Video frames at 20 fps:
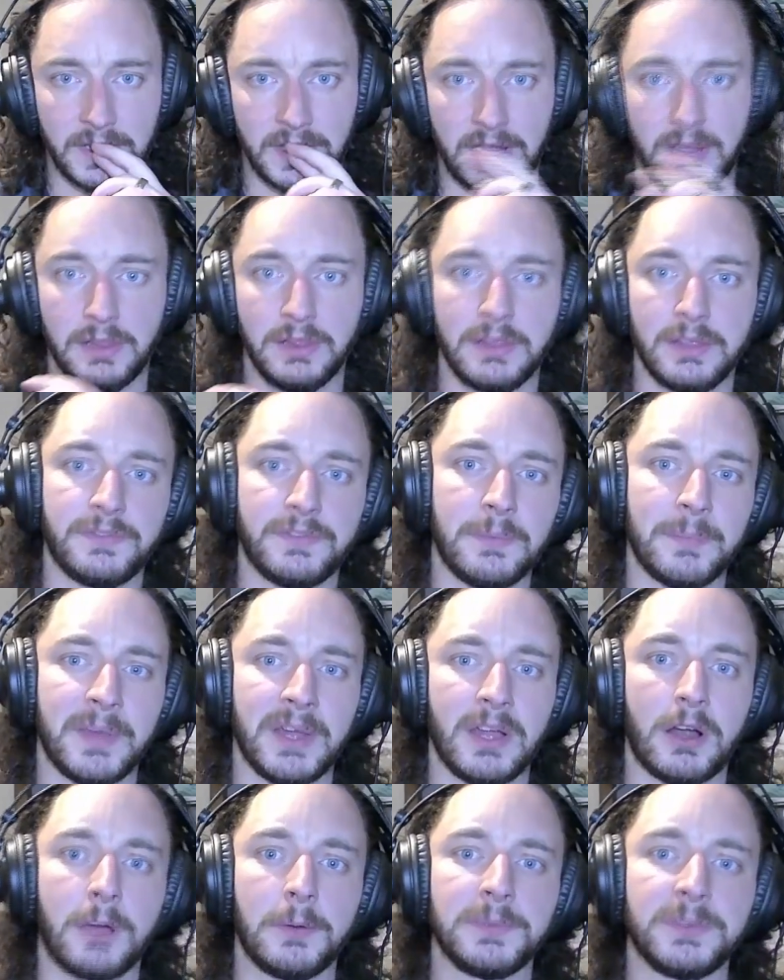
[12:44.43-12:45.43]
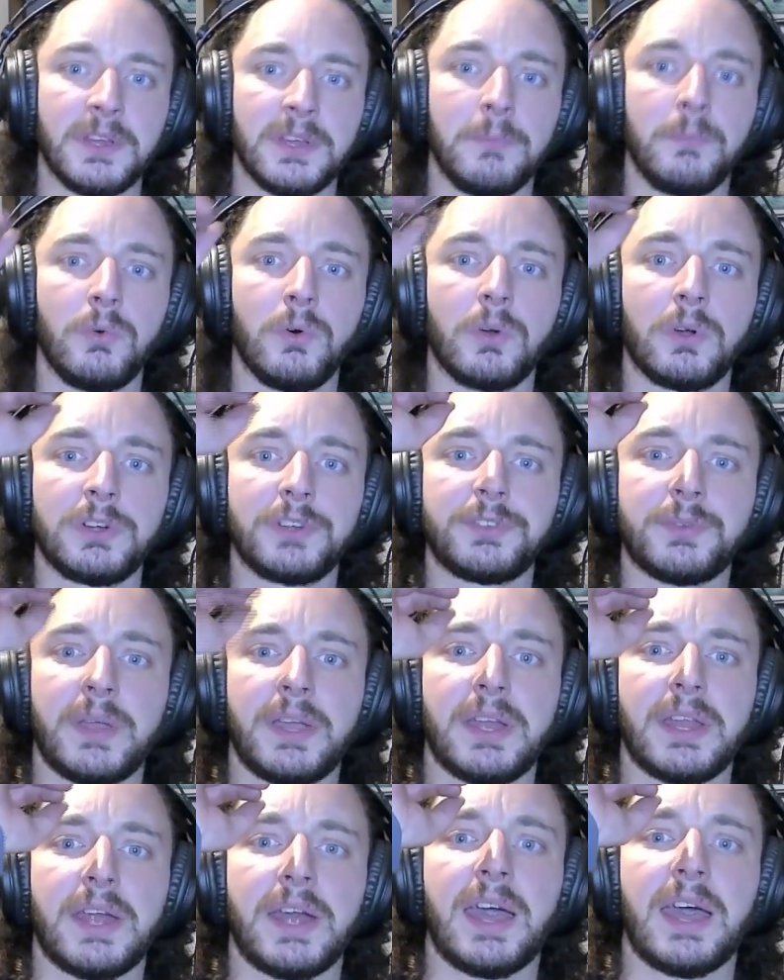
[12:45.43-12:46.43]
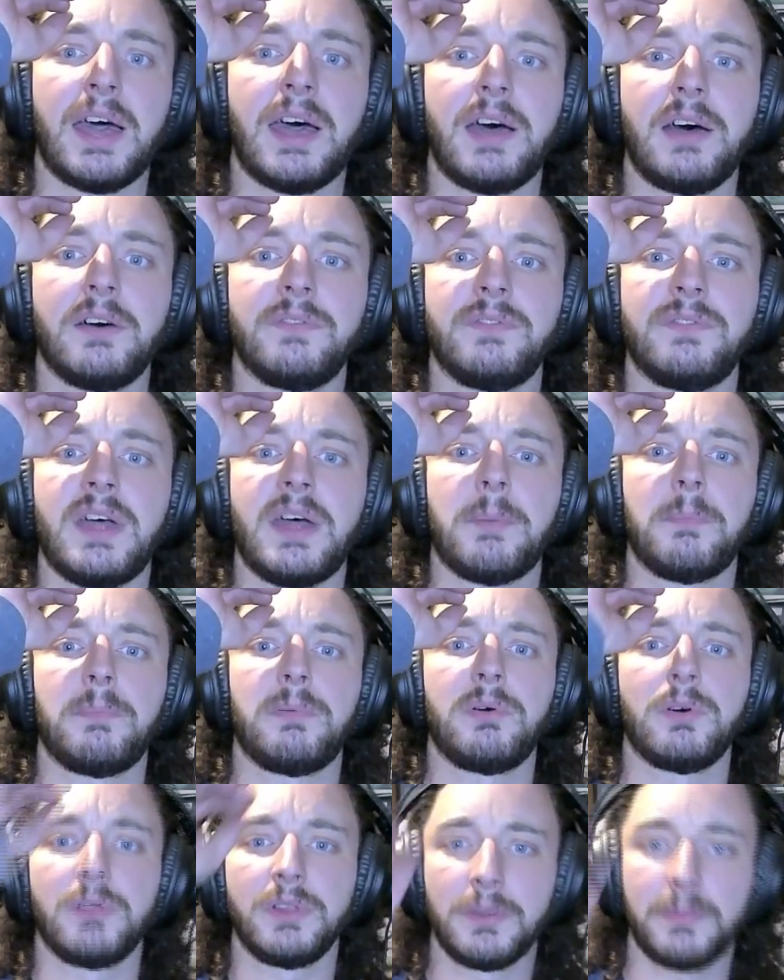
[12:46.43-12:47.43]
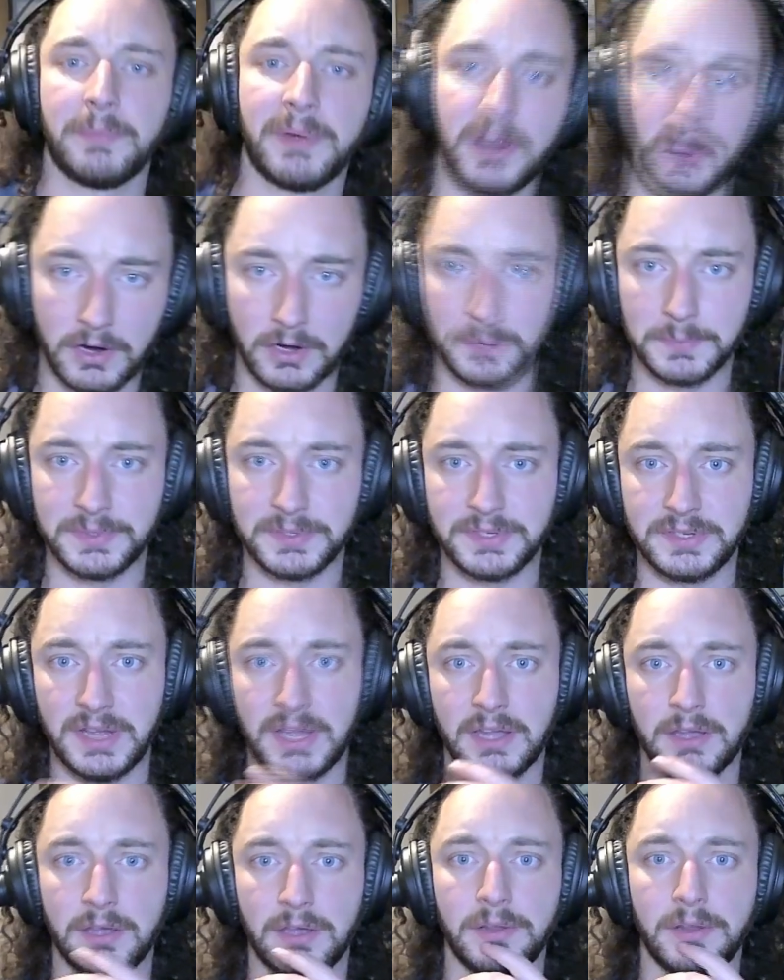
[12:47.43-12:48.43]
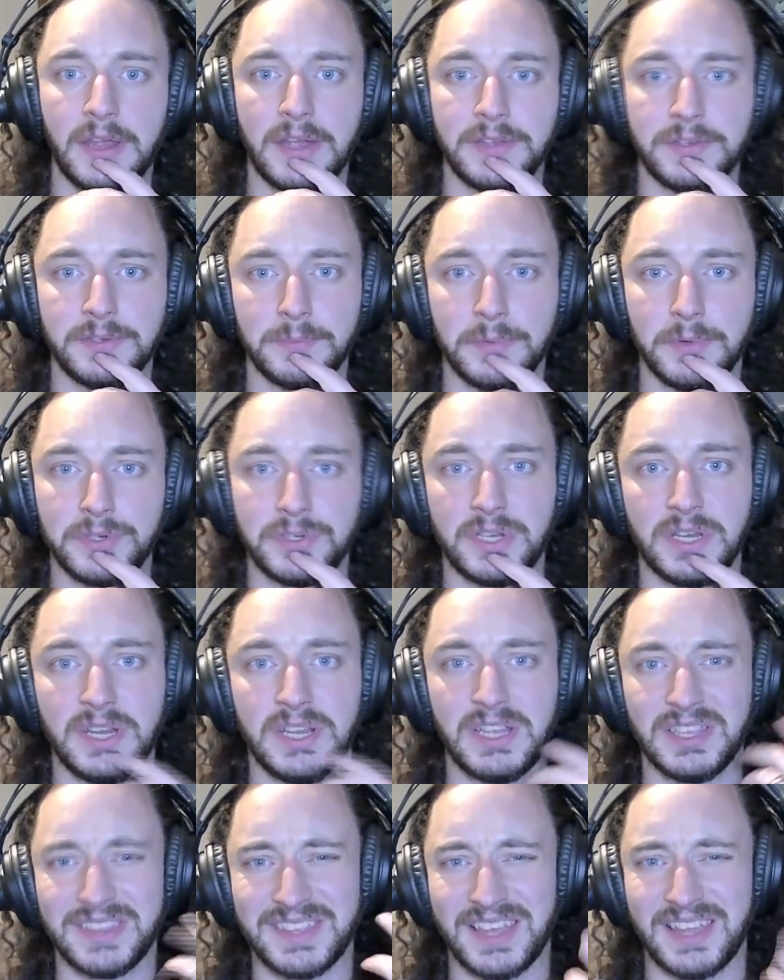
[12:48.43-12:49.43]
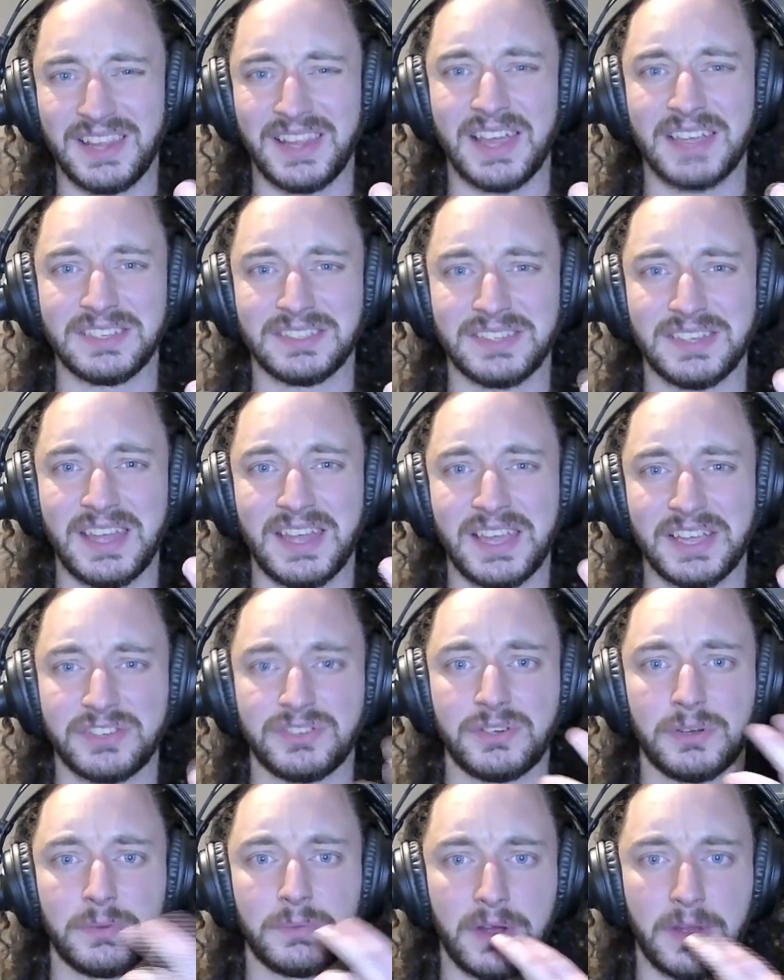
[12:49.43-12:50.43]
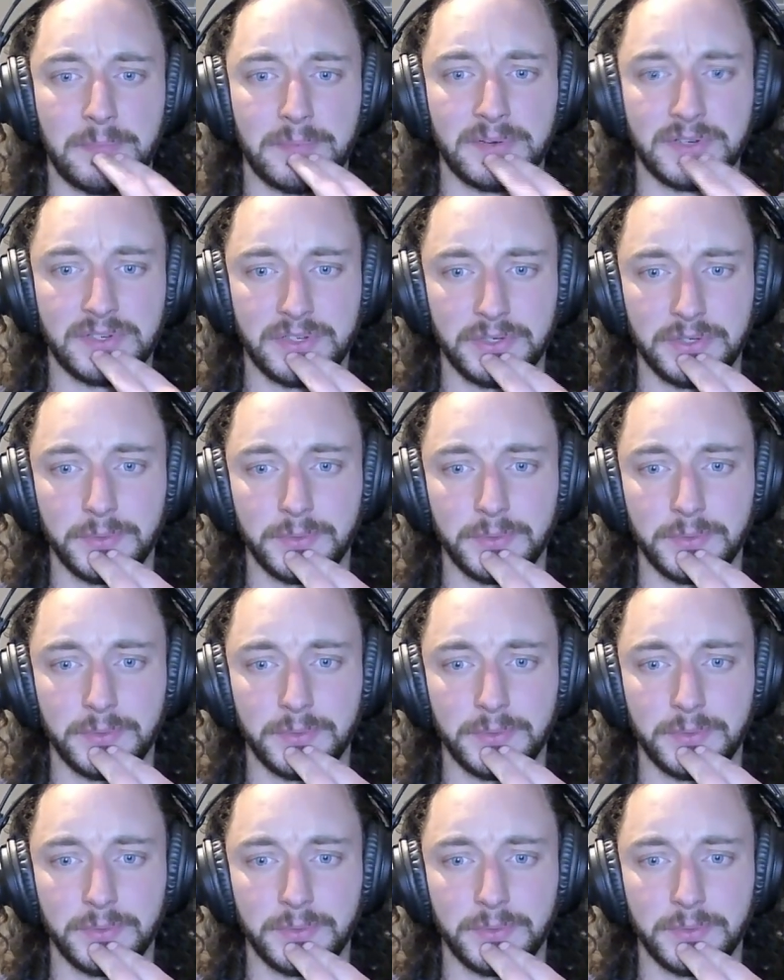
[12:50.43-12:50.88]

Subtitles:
I lifted my arms up more so I could have that pulling my arms down as a motion to get that last extra rep or two.